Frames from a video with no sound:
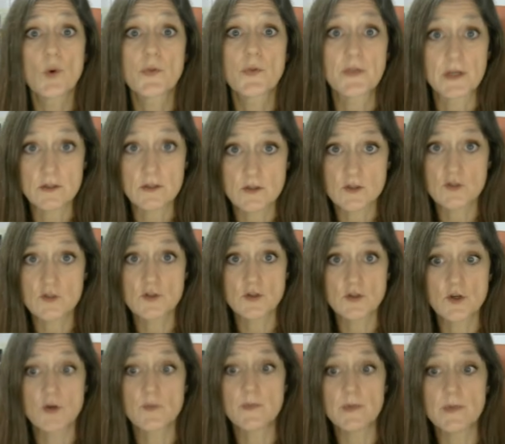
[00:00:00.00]
things to
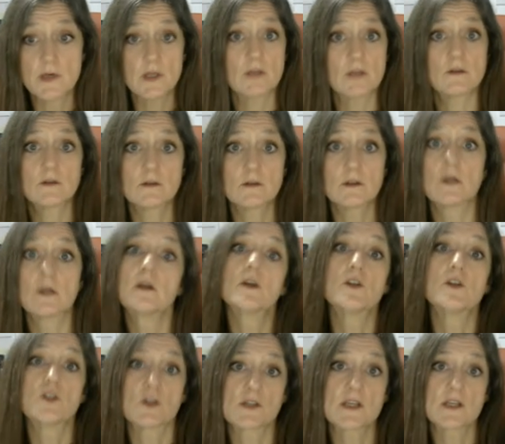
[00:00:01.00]
zoom in on
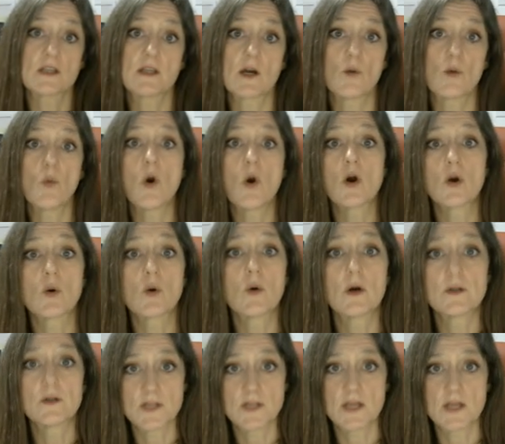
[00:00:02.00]
just in that one
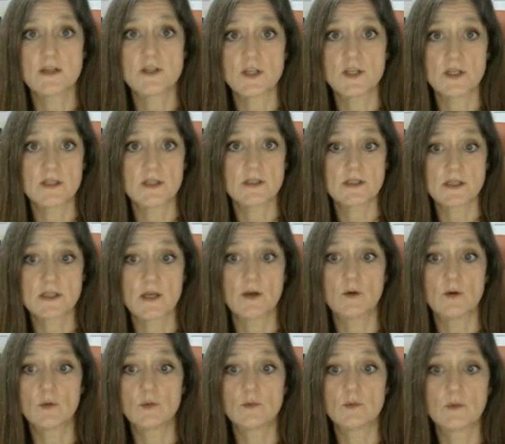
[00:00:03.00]
quotation.
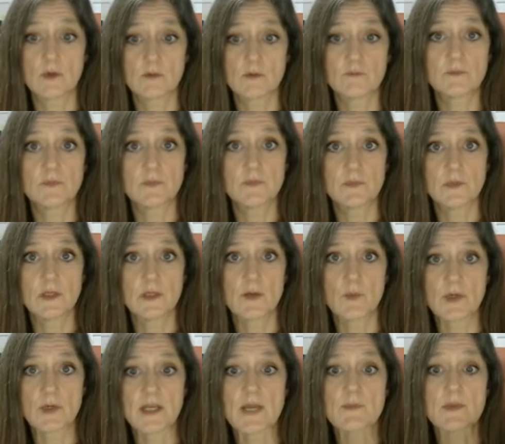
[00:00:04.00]
So
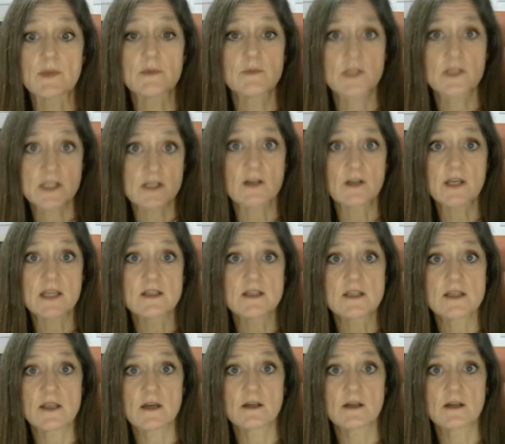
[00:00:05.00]
like when I get stuck
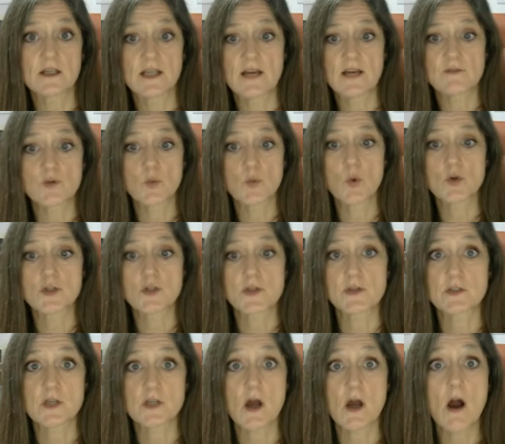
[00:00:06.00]
into that, I'm going to have to watch
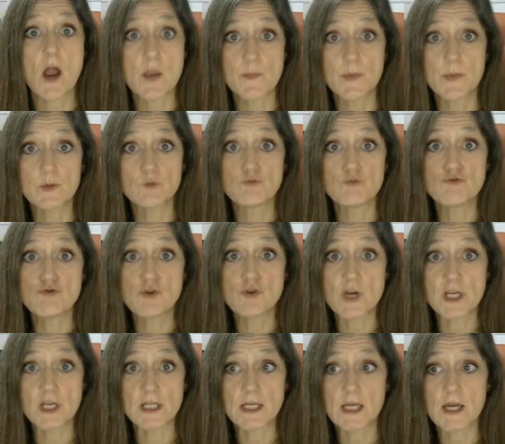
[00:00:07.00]
the time
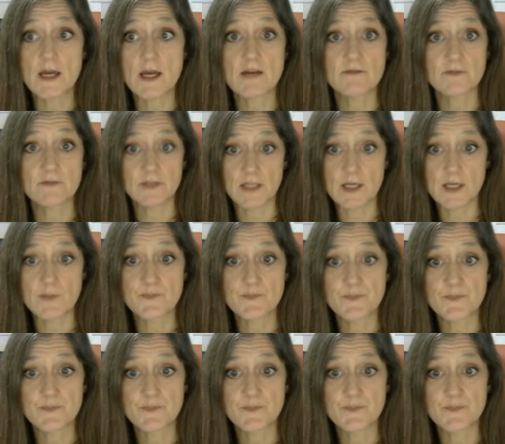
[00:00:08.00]
really carefully.